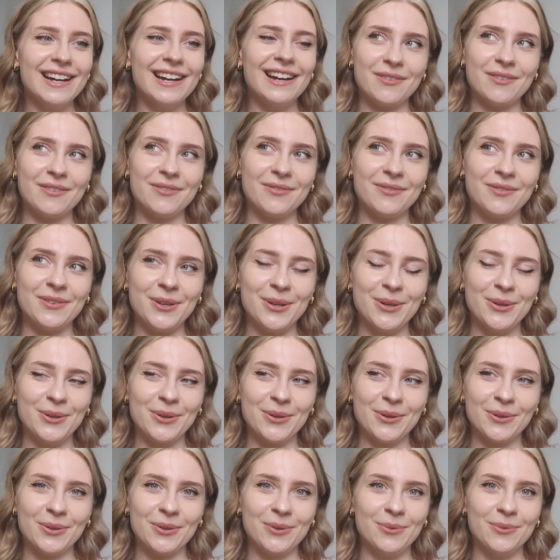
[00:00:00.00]
If
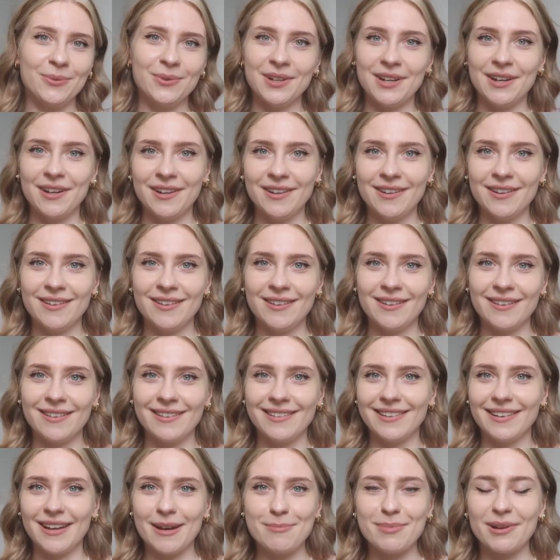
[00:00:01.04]
you wanna
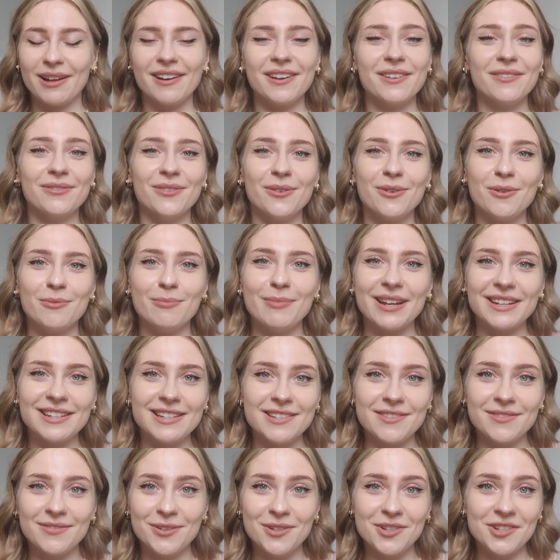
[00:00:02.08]
apply for
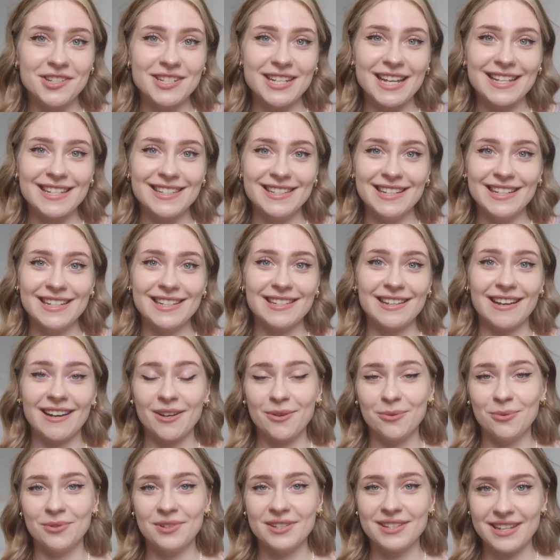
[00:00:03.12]
Maddie's future test knits,
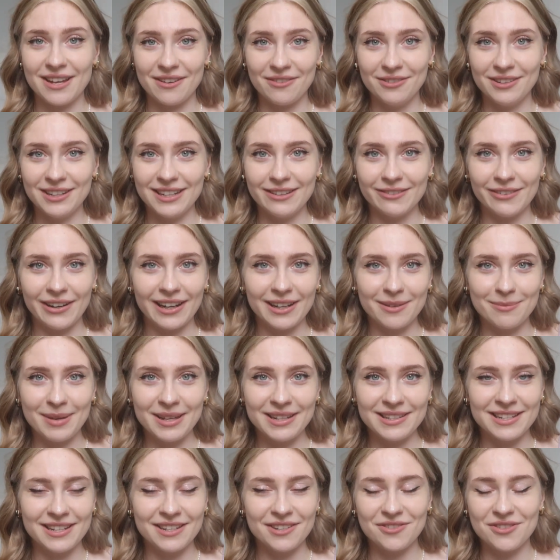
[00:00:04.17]
I would definitely
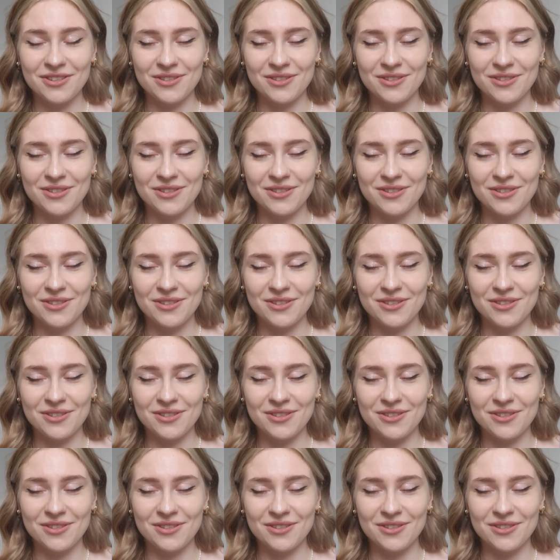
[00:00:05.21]
recommend it.